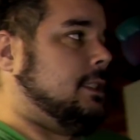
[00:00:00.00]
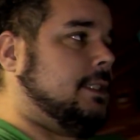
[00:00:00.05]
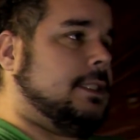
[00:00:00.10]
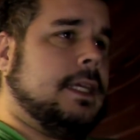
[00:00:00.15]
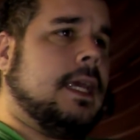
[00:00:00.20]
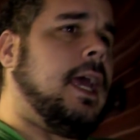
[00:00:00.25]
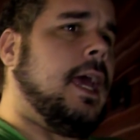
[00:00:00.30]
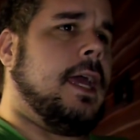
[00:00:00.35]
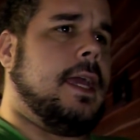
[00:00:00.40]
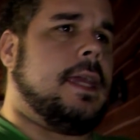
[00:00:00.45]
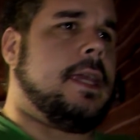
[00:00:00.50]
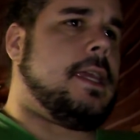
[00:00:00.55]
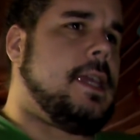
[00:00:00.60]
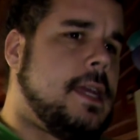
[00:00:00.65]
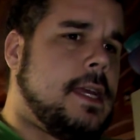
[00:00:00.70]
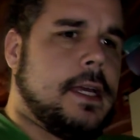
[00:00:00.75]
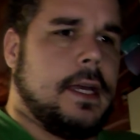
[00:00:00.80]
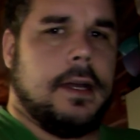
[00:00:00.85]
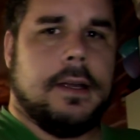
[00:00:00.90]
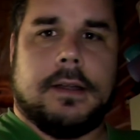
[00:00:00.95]
Today,
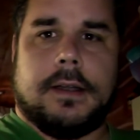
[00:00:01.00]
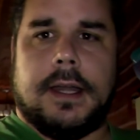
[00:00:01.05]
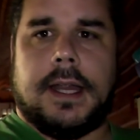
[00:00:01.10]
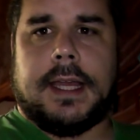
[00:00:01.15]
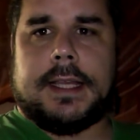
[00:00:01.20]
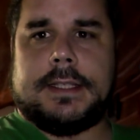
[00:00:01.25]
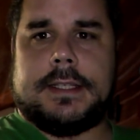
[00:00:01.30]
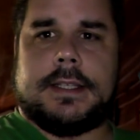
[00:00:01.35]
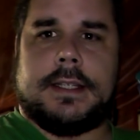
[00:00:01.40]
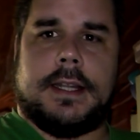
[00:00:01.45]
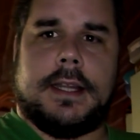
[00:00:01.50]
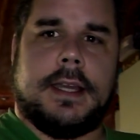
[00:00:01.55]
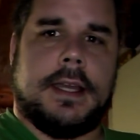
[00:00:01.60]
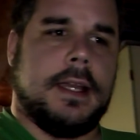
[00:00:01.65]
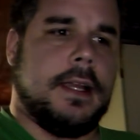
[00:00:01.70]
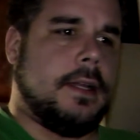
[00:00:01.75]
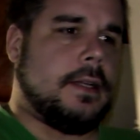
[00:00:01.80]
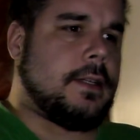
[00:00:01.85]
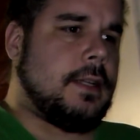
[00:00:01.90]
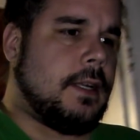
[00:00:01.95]
Rex and
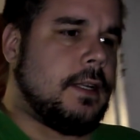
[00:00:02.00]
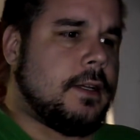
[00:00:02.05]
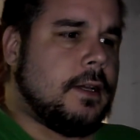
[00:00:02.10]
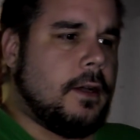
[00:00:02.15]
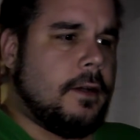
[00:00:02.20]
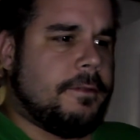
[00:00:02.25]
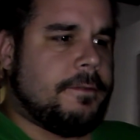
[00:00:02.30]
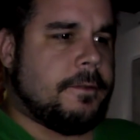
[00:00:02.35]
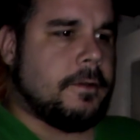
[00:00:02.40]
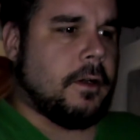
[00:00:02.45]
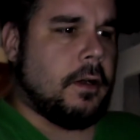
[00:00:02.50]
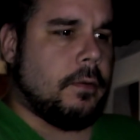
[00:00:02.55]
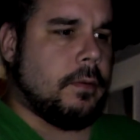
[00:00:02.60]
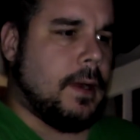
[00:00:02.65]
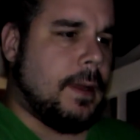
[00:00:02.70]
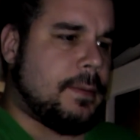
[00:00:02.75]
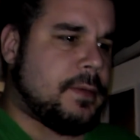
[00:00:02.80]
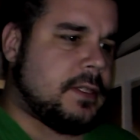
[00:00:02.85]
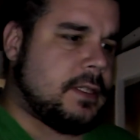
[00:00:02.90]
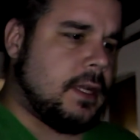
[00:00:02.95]
I are going to go for a
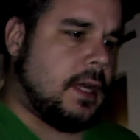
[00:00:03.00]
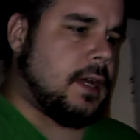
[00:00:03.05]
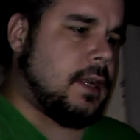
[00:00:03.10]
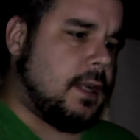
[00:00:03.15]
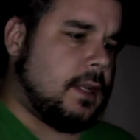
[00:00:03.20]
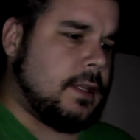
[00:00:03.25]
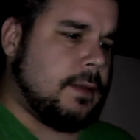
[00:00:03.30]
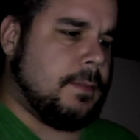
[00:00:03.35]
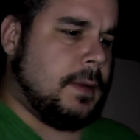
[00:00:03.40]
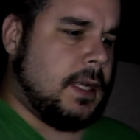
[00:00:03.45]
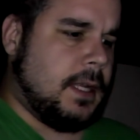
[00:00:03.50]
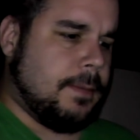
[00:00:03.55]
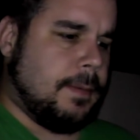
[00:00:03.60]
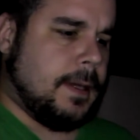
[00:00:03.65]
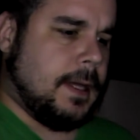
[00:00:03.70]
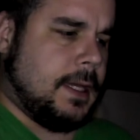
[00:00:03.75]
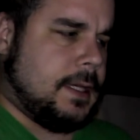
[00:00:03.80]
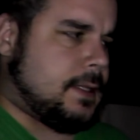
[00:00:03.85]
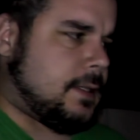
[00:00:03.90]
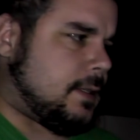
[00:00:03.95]
rip snot on the mini
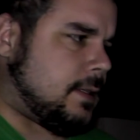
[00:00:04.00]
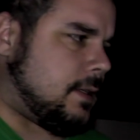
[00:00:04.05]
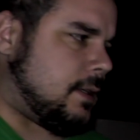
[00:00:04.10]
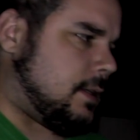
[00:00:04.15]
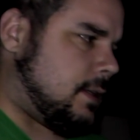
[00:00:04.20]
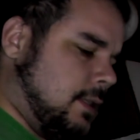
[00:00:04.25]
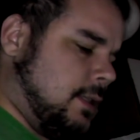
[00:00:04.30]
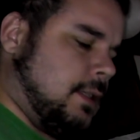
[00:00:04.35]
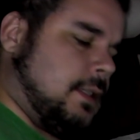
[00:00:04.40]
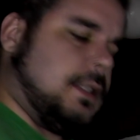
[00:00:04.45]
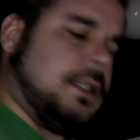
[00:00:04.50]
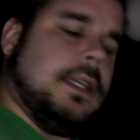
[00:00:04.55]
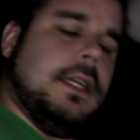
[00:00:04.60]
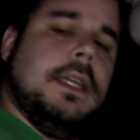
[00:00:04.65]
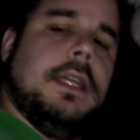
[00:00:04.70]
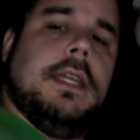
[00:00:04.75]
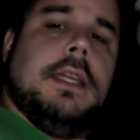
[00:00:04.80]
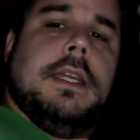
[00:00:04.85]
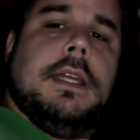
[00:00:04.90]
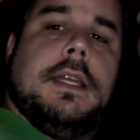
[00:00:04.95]
bikes to
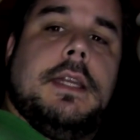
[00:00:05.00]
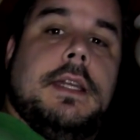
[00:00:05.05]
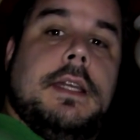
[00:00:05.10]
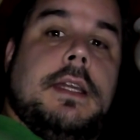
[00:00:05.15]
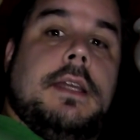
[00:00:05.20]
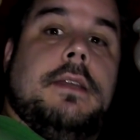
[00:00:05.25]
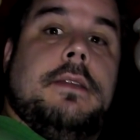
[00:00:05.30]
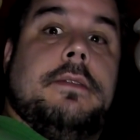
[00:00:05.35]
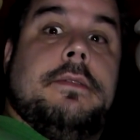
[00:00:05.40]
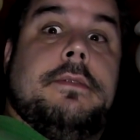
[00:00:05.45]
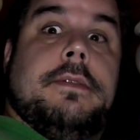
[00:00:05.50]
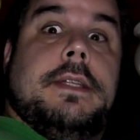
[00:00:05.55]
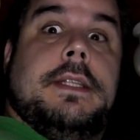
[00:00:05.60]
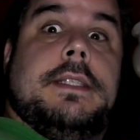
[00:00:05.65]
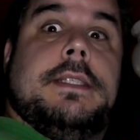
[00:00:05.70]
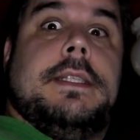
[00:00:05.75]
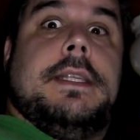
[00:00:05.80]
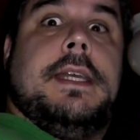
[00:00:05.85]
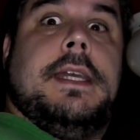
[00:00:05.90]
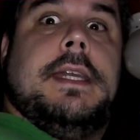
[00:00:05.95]
see uh, what
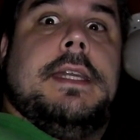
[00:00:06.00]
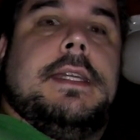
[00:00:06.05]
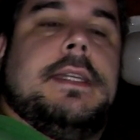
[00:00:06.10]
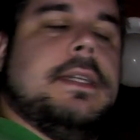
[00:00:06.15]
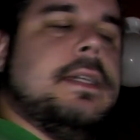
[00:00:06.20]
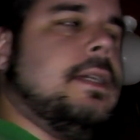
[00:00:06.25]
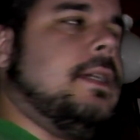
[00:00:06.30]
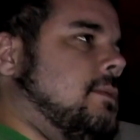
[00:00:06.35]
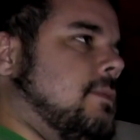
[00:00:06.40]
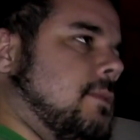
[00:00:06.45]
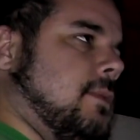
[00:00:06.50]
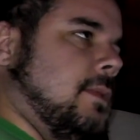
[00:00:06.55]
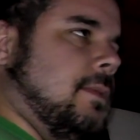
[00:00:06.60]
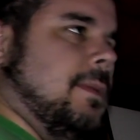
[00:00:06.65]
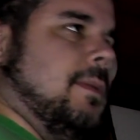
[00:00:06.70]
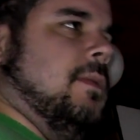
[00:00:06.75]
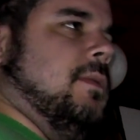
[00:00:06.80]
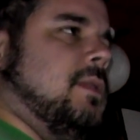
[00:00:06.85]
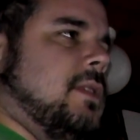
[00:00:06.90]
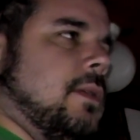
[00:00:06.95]
it's like. I want
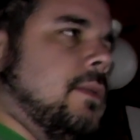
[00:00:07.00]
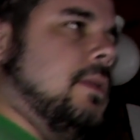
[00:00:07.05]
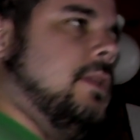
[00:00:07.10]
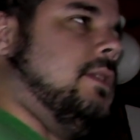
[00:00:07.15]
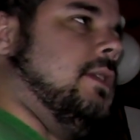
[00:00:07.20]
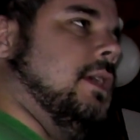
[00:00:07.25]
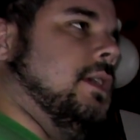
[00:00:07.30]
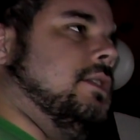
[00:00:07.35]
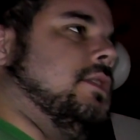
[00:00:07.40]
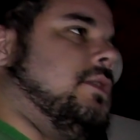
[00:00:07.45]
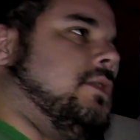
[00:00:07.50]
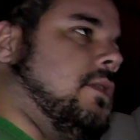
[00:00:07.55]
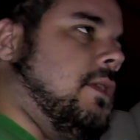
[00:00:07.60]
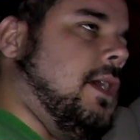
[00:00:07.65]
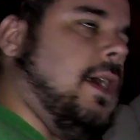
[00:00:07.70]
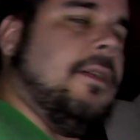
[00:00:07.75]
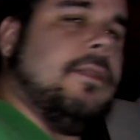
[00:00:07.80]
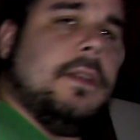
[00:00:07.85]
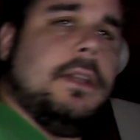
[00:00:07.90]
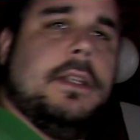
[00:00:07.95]
to see what it's like, just
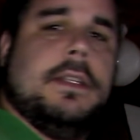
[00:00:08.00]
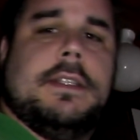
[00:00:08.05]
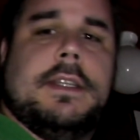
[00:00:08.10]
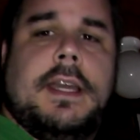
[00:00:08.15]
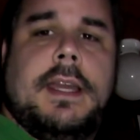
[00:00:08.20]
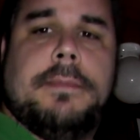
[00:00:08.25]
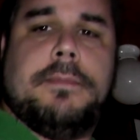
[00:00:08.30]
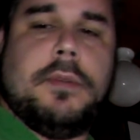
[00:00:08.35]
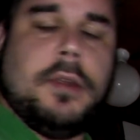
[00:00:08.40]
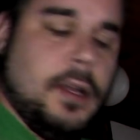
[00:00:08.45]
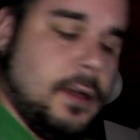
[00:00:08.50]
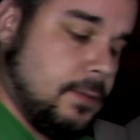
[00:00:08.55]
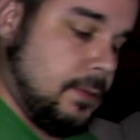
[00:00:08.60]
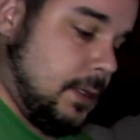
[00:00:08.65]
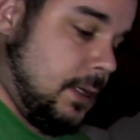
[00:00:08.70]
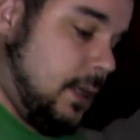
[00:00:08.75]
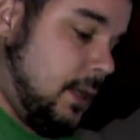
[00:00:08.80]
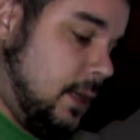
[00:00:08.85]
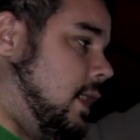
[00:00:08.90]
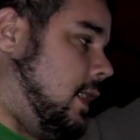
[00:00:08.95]
gonna have a good time
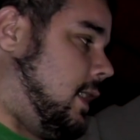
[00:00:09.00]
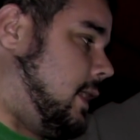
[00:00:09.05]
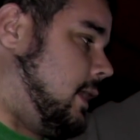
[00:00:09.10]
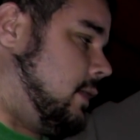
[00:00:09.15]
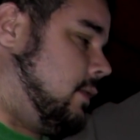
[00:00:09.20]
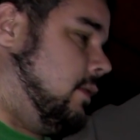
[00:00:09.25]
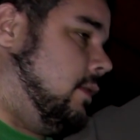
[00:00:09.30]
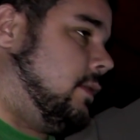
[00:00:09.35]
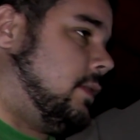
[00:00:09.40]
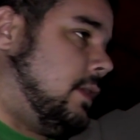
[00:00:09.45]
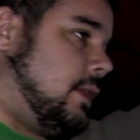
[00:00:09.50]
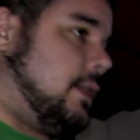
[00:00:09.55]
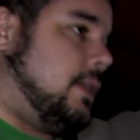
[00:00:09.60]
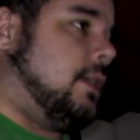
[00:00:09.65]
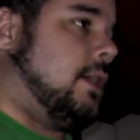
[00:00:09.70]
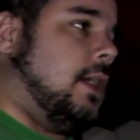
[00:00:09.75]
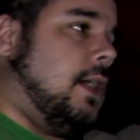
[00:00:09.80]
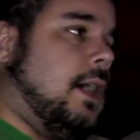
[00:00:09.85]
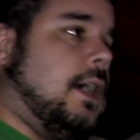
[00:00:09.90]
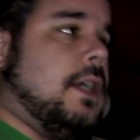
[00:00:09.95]
probably. I got to go out to the
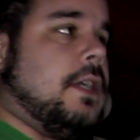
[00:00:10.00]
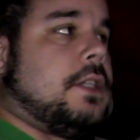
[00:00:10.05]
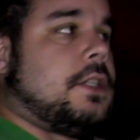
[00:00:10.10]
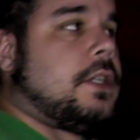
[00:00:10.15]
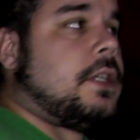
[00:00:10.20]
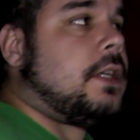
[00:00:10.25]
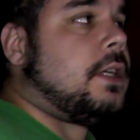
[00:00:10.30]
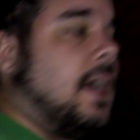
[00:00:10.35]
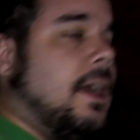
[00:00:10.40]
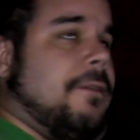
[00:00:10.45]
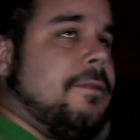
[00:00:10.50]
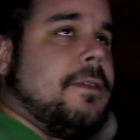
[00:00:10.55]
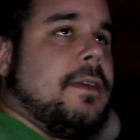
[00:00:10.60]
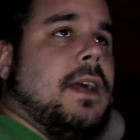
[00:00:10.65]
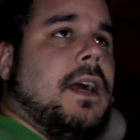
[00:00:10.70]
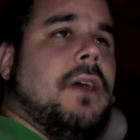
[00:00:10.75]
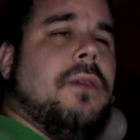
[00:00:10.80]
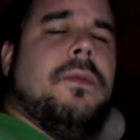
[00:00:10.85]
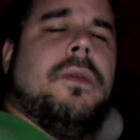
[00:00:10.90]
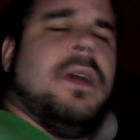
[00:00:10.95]
garage. I
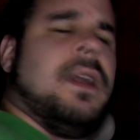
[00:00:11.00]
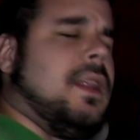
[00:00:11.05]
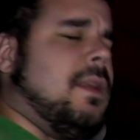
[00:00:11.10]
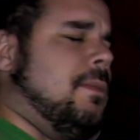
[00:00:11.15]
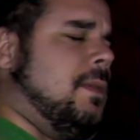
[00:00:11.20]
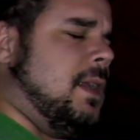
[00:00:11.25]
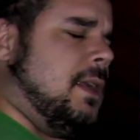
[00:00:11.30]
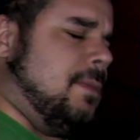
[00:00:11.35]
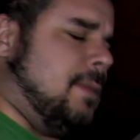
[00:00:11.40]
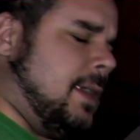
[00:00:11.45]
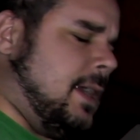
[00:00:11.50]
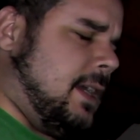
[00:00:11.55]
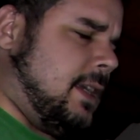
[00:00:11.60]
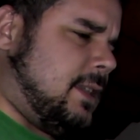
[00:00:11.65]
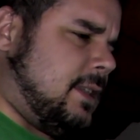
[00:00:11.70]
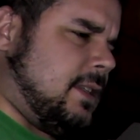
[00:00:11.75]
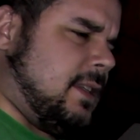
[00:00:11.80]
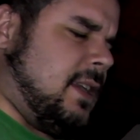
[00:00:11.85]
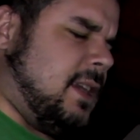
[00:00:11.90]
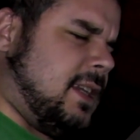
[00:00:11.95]
forgot one of the mini
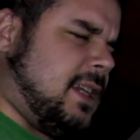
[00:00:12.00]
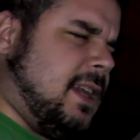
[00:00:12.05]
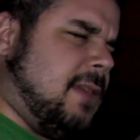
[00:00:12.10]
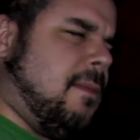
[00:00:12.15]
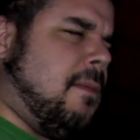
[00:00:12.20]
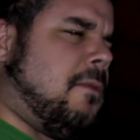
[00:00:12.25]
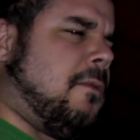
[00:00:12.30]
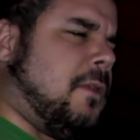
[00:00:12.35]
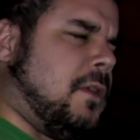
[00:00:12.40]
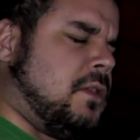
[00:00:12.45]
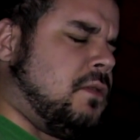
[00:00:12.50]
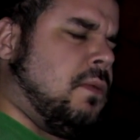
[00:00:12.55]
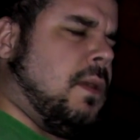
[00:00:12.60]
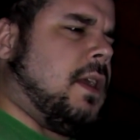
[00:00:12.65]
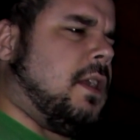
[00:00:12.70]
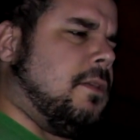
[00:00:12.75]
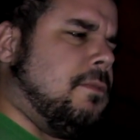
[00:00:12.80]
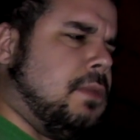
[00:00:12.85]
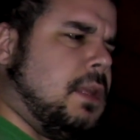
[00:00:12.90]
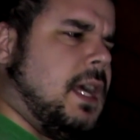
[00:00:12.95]
bikes, can't remember if it's
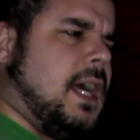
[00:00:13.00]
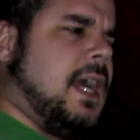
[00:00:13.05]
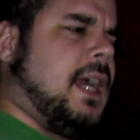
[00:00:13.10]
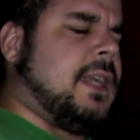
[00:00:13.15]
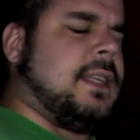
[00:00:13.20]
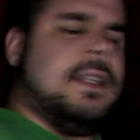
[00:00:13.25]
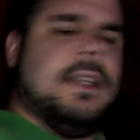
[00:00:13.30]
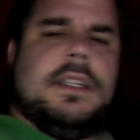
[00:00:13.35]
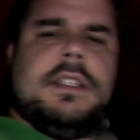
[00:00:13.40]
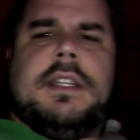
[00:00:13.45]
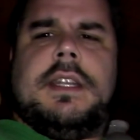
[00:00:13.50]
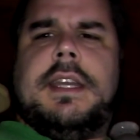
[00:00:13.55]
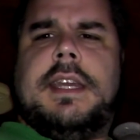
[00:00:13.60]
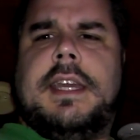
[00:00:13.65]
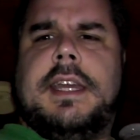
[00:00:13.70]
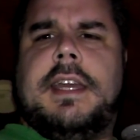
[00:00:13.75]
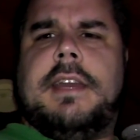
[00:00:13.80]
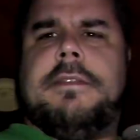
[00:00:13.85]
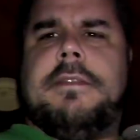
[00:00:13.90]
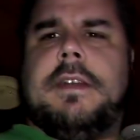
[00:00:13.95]
red or black, doesn't
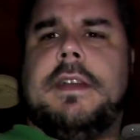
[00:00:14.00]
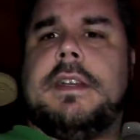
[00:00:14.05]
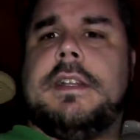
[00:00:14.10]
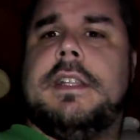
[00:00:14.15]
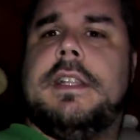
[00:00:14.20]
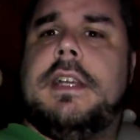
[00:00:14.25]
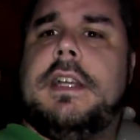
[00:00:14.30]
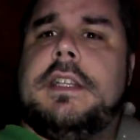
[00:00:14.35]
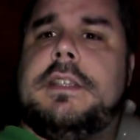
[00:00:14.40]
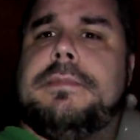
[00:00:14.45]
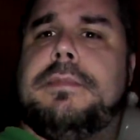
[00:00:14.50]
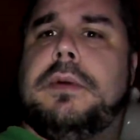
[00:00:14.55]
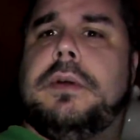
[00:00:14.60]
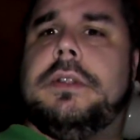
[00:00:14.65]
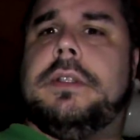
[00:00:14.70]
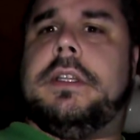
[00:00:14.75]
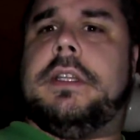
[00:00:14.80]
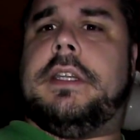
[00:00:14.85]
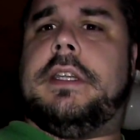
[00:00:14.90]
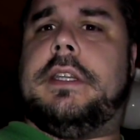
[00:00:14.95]
have a clutch
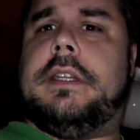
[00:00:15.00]
bolt in